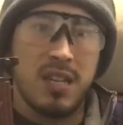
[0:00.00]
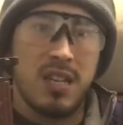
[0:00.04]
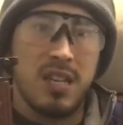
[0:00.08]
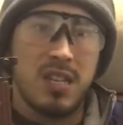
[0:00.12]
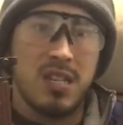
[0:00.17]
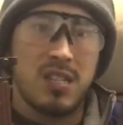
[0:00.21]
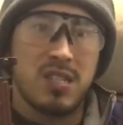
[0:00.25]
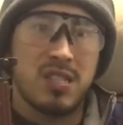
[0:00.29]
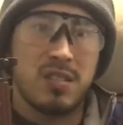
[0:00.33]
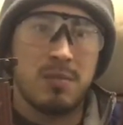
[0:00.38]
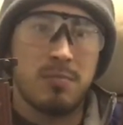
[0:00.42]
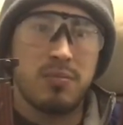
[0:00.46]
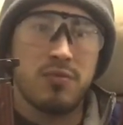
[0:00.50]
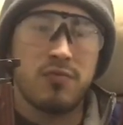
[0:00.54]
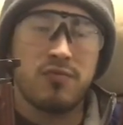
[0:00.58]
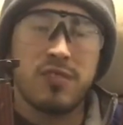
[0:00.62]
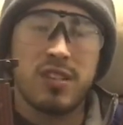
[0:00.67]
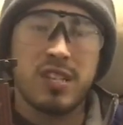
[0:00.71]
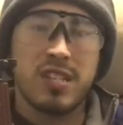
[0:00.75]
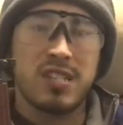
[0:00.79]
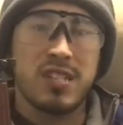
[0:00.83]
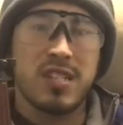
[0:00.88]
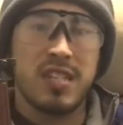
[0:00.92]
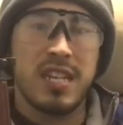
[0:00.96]
Simple
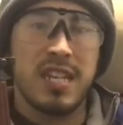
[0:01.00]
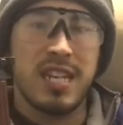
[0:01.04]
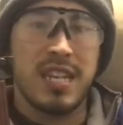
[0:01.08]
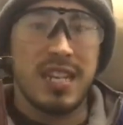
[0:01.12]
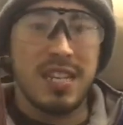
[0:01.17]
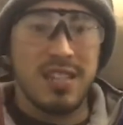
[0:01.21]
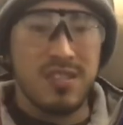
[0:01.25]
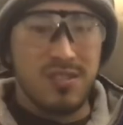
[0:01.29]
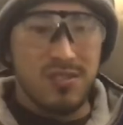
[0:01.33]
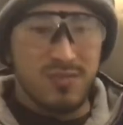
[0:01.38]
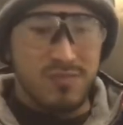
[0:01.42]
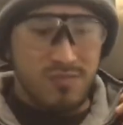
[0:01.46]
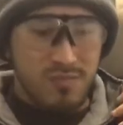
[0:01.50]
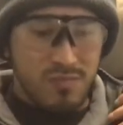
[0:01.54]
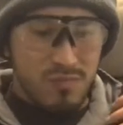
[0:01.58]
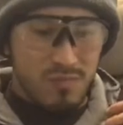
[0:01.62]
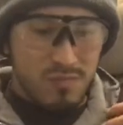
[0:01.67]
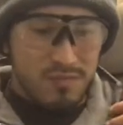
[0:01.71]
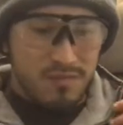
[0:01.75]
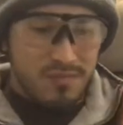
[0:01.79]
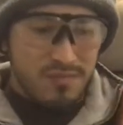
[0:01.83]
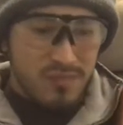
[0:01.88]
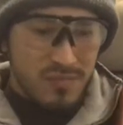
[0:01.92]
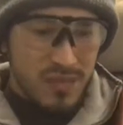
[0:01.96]
reason is
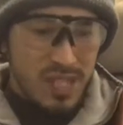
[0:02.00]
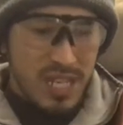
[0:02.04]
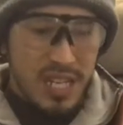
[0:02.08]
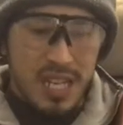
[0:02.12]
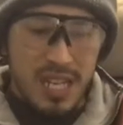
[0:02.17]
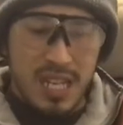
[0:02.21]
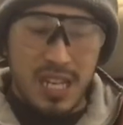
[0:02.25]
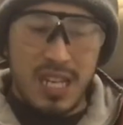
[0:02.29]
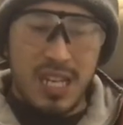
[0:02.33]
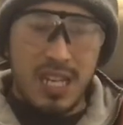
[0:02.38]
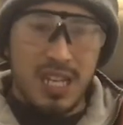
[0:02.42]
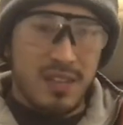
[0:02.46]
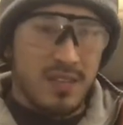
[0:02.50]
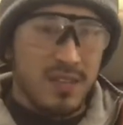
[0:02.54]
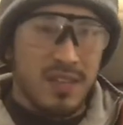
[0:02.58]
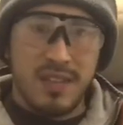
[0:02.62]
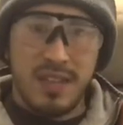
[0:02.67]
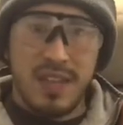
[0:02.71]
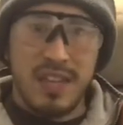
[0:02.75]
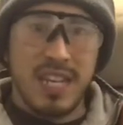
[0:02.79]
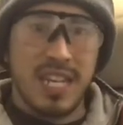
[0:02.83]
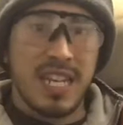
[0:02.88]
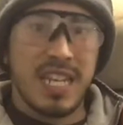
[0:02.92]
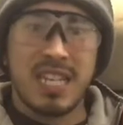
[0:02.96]

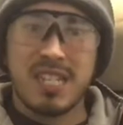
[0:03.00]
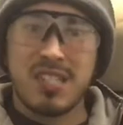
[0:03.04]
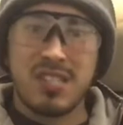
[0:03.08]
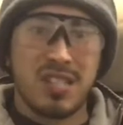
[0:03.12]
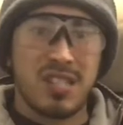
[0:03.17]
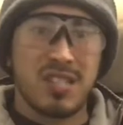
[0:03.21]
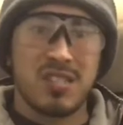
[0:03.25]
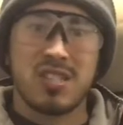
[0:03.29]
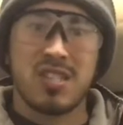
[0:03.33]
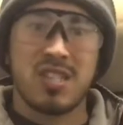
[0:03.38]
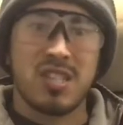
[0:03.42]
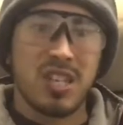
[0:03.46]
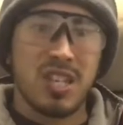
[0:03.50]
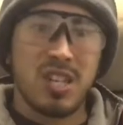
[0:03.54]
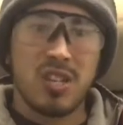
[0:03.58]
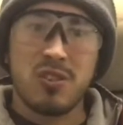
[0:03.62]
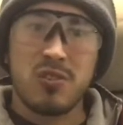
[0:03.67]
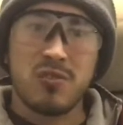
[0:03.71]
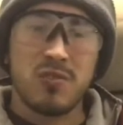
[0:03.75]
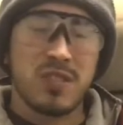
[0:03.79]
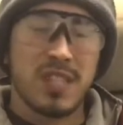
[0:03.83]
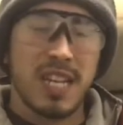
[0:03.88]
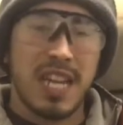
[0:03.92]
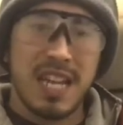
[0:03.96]
they're easier to
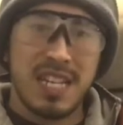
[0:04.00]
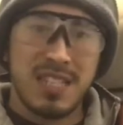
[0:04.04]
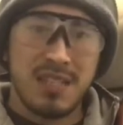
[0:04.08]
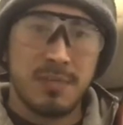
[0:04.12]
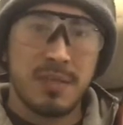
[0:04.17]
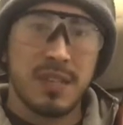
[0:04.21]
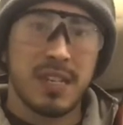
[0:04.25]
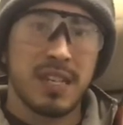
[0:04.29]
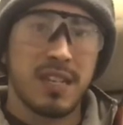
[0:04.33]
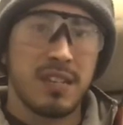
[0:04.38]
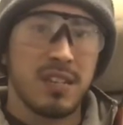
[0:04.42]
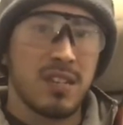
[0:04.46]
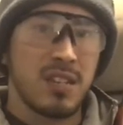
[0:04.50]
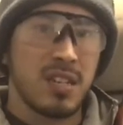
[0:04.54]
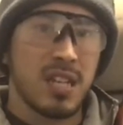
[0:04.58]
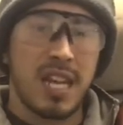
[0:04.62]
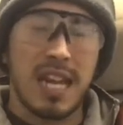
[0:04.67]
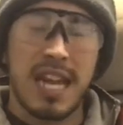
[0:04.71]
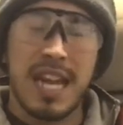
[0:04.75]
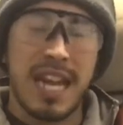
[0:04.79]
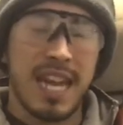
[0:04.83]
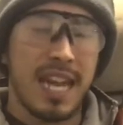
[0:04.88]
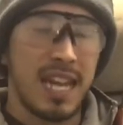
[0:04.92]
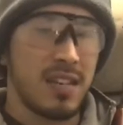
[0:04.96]
use as a beginner,
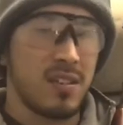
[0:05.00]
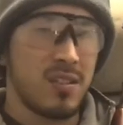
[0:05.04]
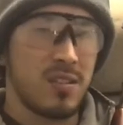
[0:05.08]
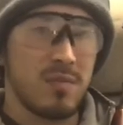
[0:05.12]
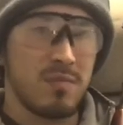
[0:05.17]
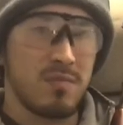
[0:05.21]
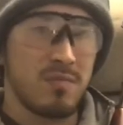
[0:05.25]
and